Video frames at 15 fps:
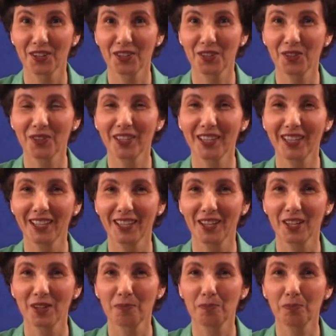to the
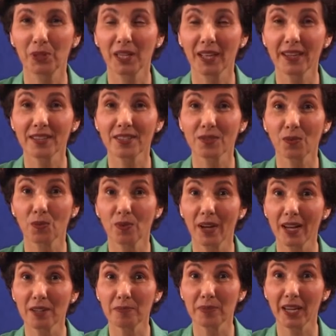place
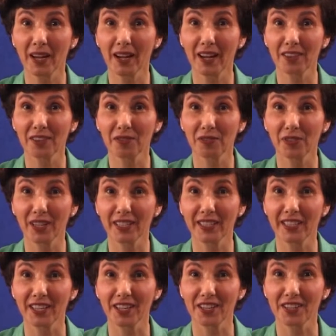right behind the front
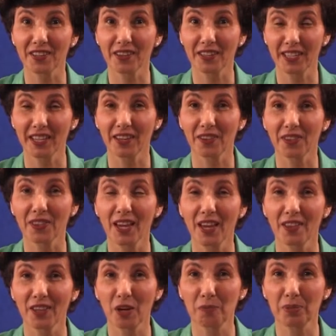teeth.
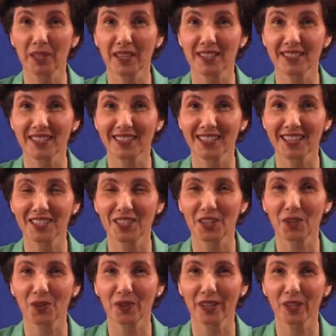That place, as I
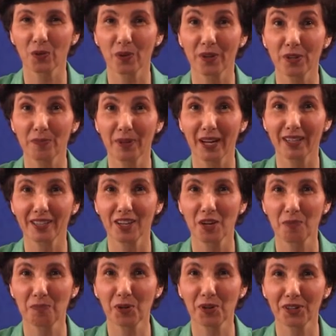said earlier, where you might
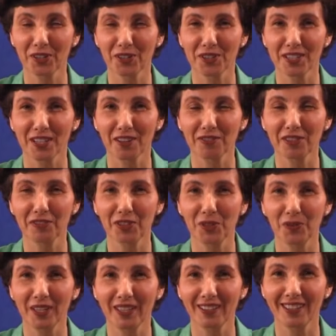burn yourself if
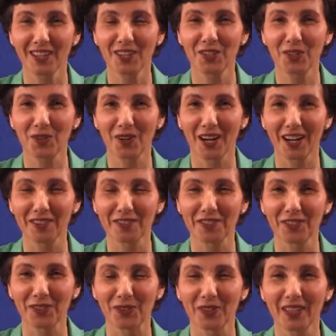you eat too hot
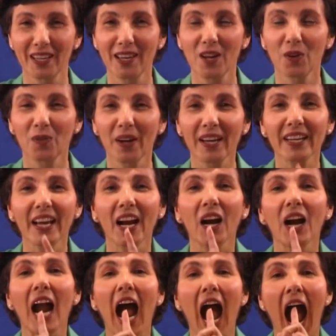food. Right
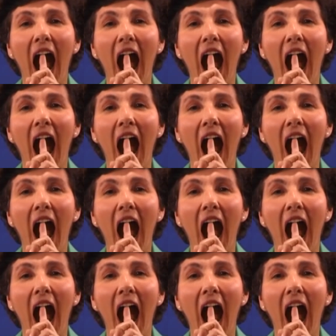here.